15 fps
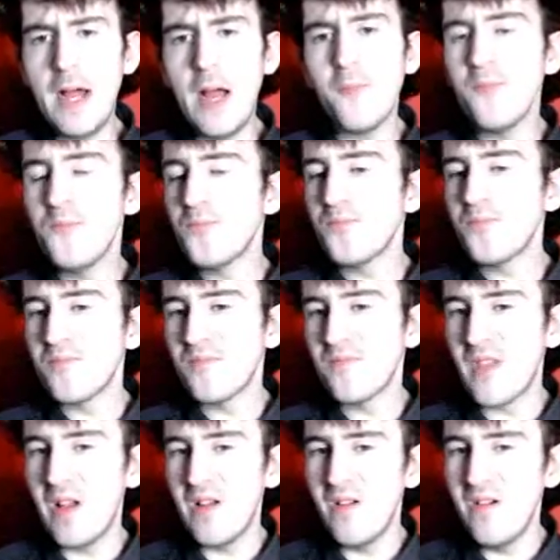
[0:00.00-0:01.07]
but
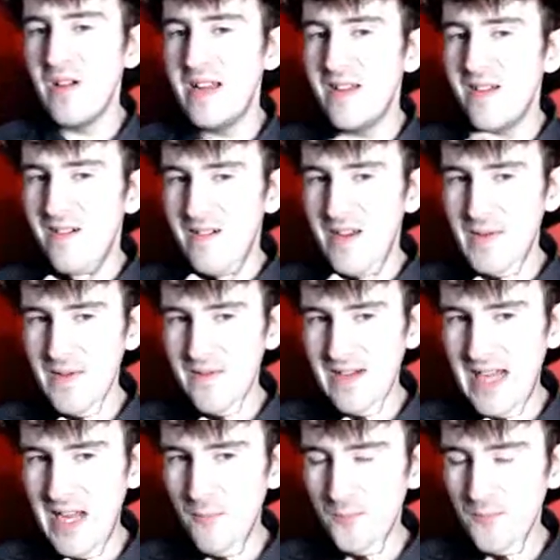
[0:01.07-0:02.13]
all in all, it was
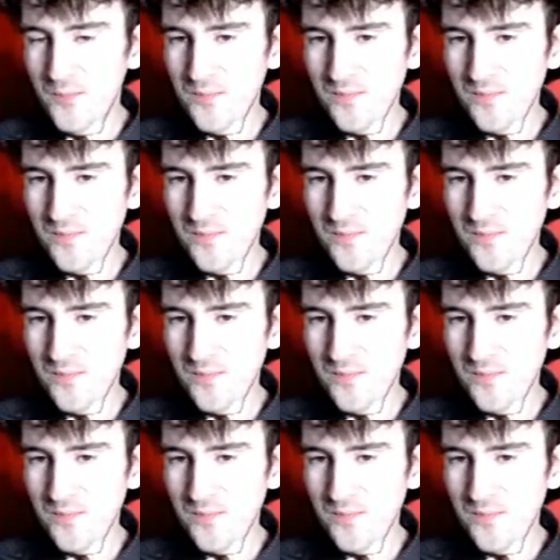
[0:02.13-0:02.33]
quite